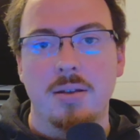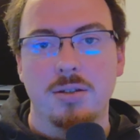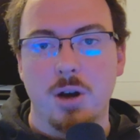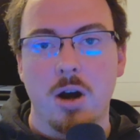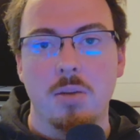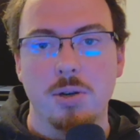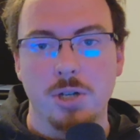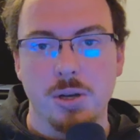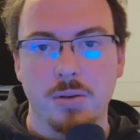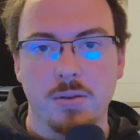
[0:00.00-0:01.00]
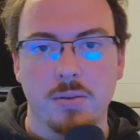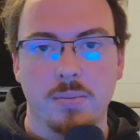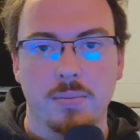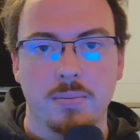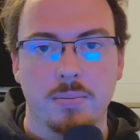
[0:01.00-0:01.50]
target machines.
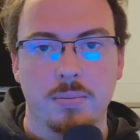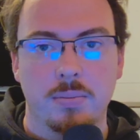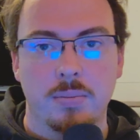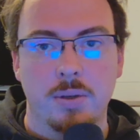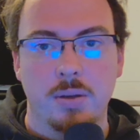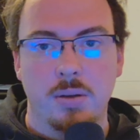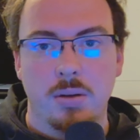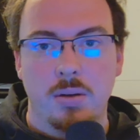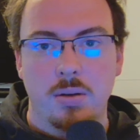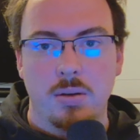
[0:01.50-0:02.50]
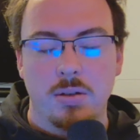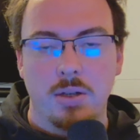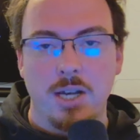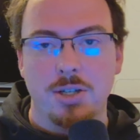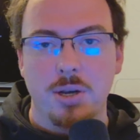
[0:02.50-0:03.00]
So
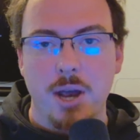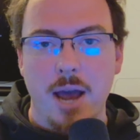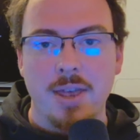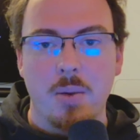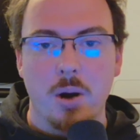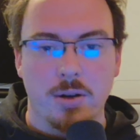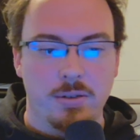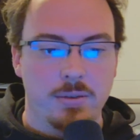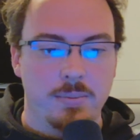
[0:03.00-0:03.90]
let's show you how that works.